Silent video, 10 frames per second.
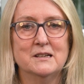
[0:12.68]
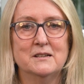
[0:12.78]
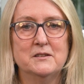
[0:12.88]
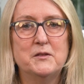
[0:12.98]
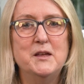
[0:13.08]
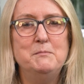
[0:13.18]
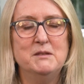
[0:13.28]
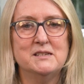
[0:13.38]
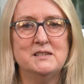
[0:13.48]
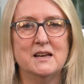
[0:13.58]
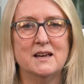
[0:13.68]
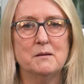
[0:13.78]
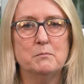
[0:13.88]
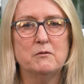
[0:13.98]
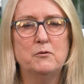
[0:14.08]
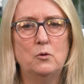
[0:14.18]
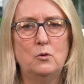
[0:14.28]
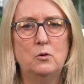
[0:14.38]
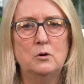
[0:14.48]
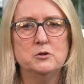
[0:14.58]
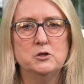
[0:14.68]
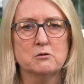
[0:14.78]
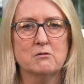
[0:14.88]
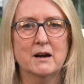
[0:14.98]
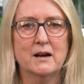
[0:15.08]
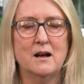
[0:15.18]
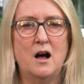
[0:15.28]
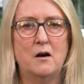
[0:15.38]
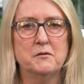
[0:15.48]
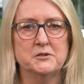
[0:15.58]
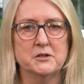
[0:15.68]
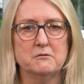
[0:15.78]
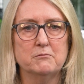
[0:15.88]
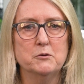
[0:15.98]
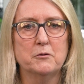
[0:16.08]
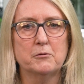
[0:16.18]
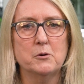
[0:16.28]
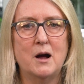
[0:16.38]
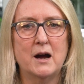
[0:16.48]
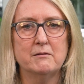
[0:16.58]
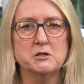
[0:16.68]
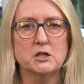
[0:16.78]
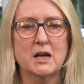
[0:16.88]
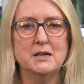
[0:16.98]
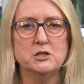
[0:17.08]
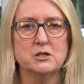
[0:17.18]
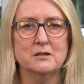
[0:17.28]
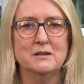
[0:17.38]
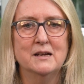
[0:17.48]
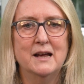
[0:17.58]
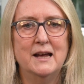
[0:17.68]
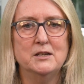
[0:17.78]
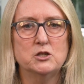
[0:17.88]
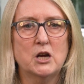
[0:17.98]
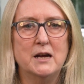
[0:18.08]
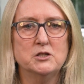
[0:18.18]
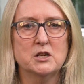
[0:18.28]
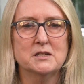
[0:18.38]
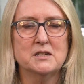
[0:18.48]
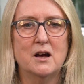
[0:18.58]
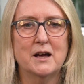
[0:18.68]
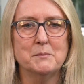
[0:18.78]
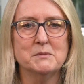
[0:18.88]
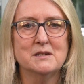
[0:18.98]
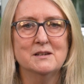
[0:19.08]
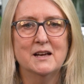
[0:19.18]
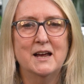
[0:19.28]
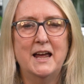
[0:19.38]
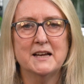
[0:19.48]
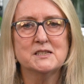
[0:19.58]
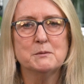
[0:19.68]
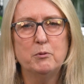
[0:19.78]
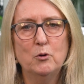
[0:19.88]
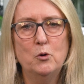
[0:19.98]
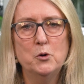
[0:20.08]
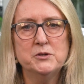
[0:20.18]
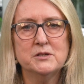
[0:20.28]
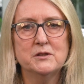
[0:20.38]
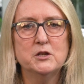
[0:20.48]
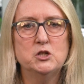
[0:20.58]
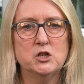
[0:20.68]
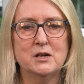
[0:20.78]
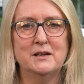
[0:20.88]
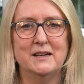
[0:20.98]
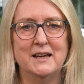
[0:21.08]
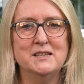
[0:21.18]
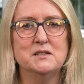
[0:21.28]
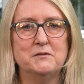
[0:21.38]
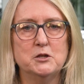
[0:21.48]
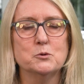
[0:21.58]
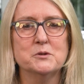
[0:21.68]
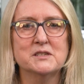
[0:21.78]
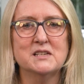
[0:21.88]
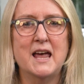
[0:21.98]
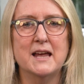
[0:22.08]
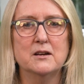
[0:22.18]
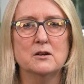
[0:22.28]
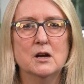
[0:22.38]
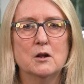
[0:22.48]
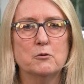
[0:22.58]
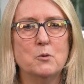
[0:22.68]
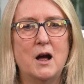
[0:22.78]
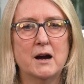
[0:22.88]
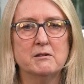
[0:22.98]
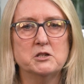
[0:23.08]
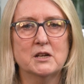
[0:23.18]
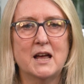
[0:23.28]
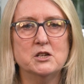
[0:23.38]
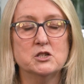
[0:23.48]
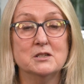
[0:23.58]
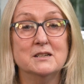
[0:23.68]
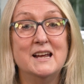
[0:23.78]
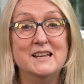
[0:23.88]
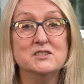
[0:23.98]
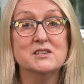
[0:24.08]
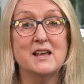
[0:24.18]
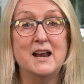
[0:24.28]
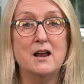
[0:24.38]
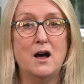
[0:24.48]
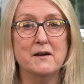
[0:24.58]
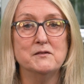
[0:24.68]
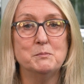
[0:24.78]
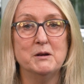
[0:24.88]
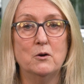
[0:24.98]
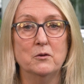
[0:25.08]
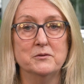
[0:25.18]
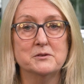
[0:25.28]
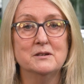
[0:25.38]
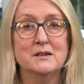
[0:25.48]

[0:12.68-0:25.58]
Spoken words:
The theme this year, before, during, after the route through higher education in changing times, explores the journey individuals take through higher education and into their lives beyond.